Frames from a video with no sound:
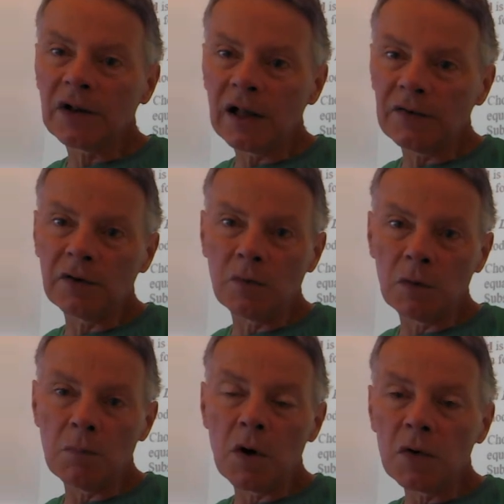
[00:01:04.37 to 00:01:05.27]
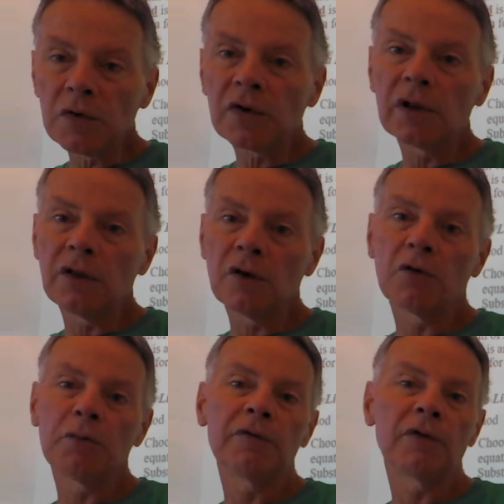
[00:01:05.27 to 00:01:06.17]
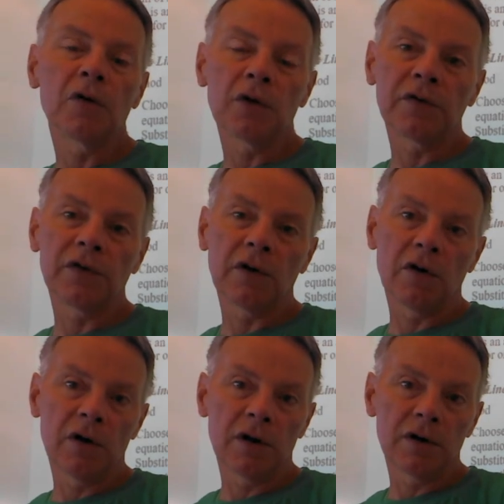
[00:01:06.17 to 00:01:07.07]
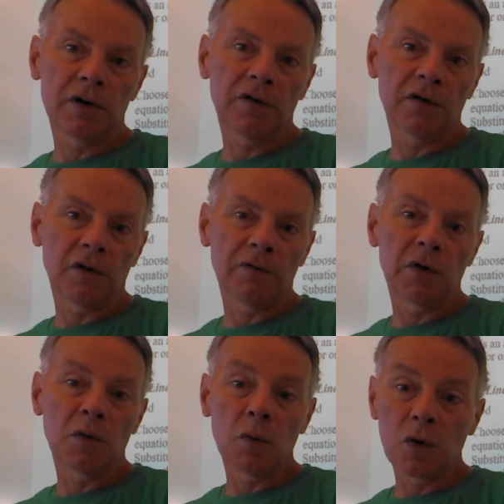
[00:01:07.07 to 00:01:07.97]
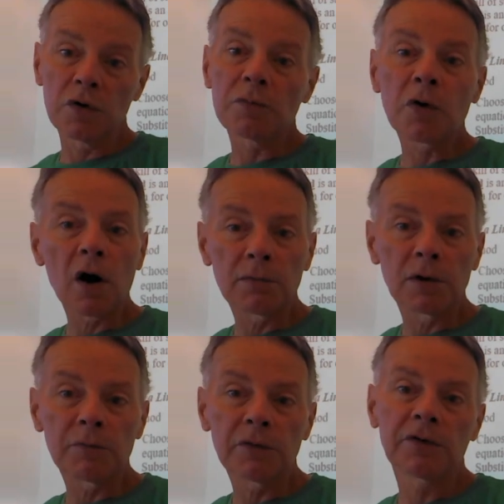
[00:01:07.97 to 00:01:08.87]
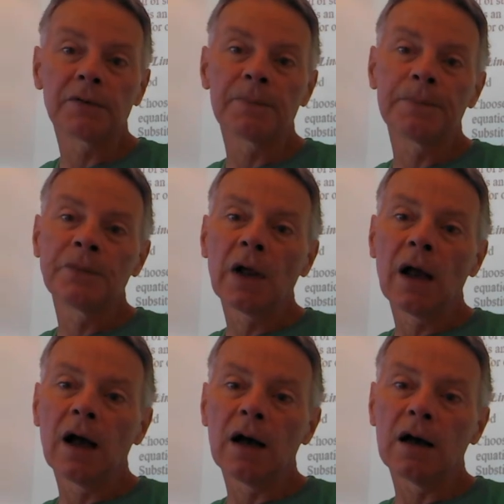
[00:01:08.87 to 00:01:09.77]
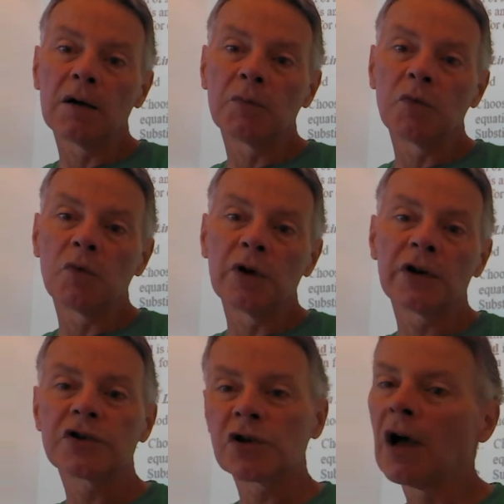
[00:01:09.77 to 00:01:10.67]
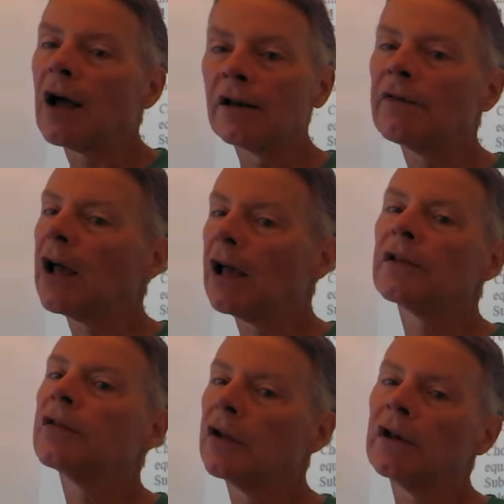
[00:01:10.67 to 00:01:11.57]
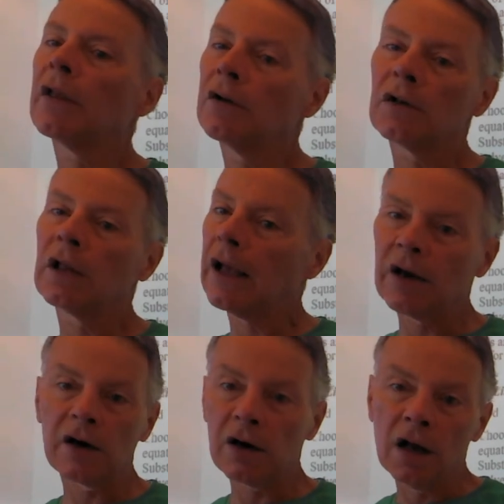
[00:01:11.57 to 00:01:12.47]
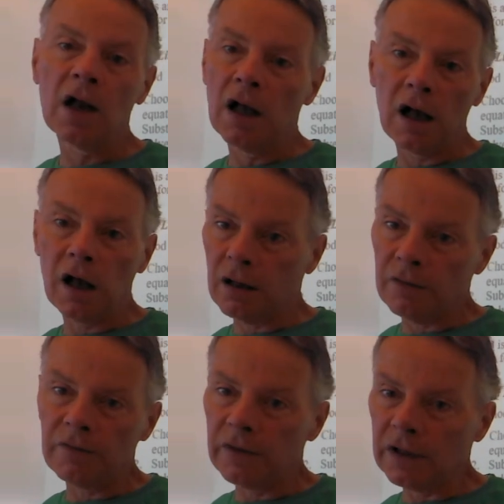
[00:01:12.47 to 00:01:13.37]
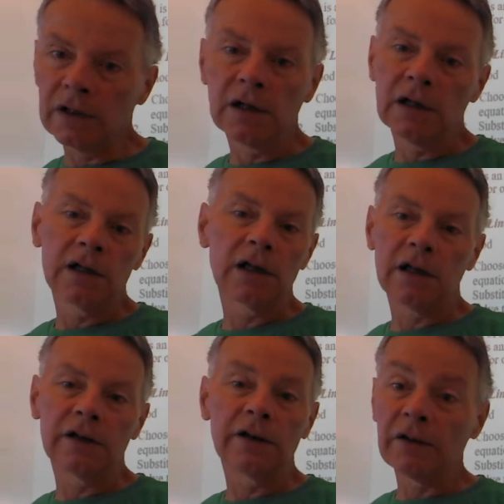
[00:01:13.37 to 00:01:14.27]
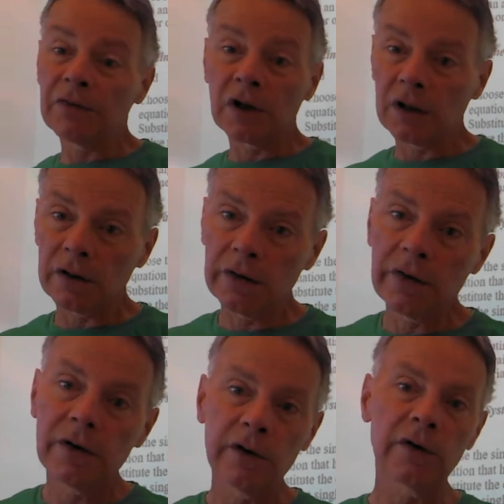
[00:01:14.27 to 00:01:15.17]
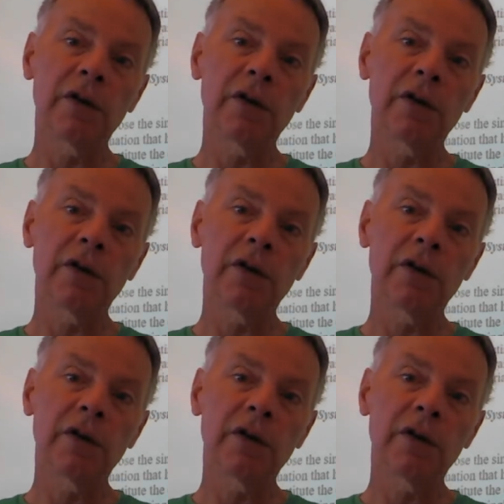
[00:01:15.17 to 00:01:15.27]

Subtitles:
lesson will mostly, though, be focused on solving word problems, which kind of adds another layer of difficult to